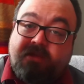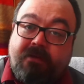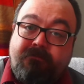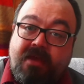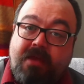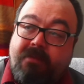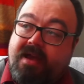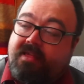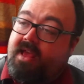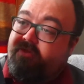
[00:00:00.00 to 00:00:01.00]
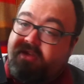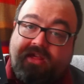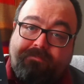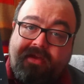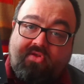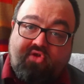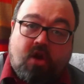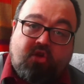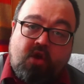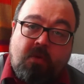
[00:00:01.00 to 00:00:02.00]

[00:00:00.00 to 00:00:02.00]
been me, Matt, and this has been Doctor Who